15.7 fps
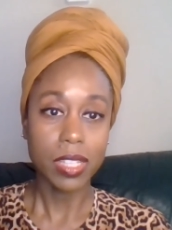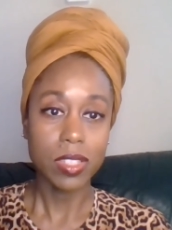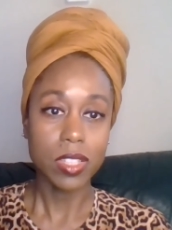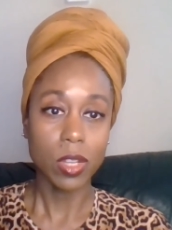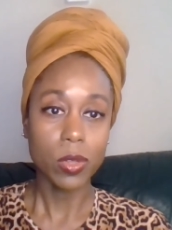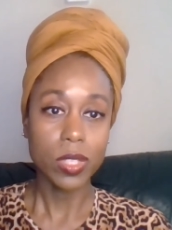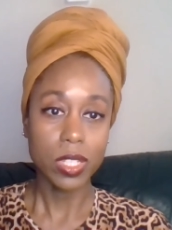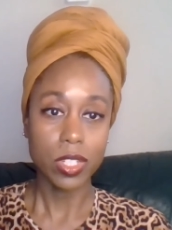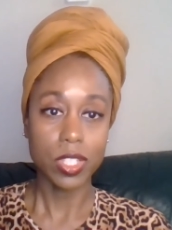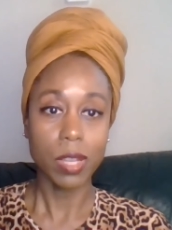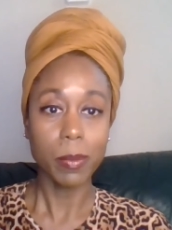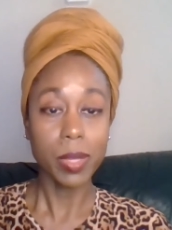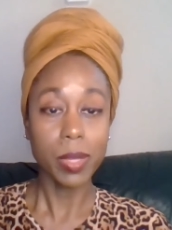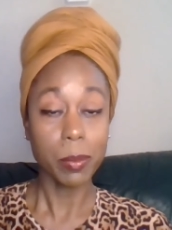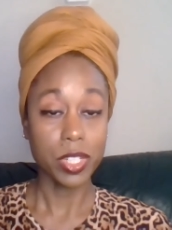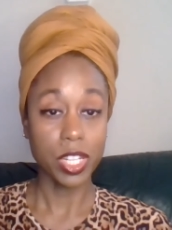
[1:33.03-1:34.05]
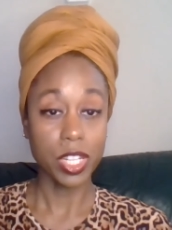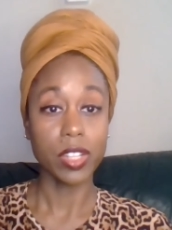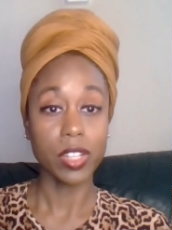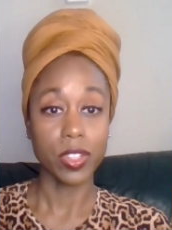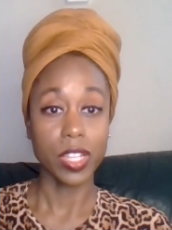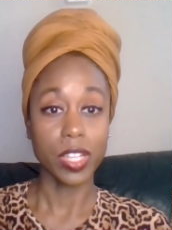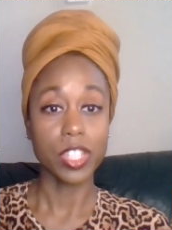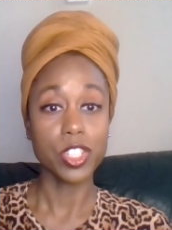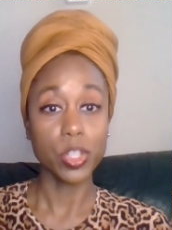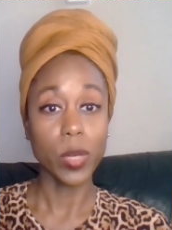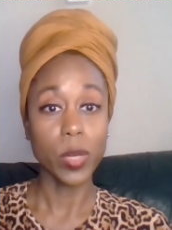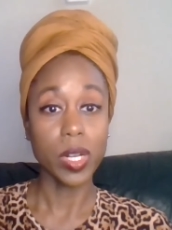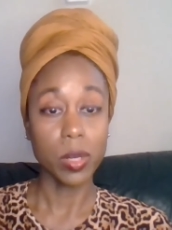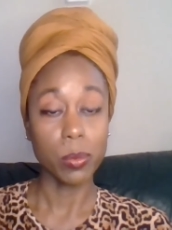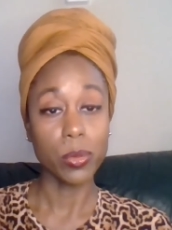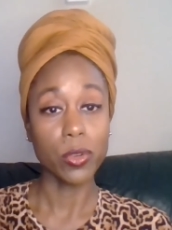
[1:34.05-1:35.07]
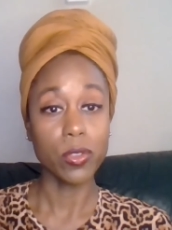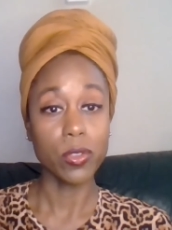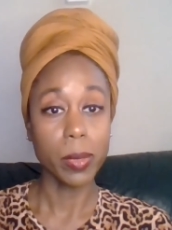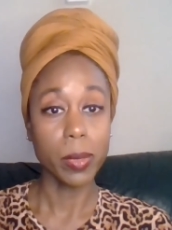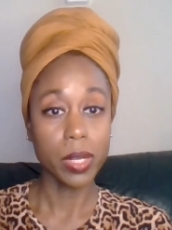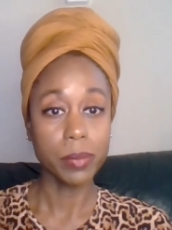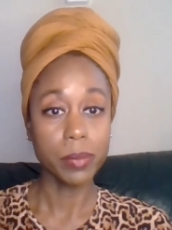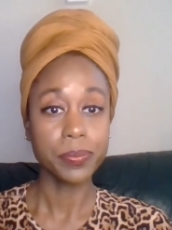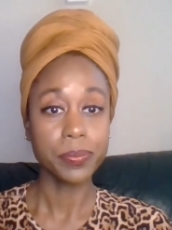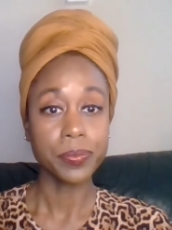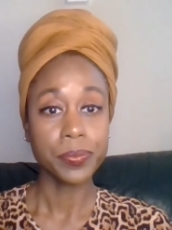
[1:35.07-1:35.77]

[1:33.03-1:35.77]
So is there something particular that you want to improve upon?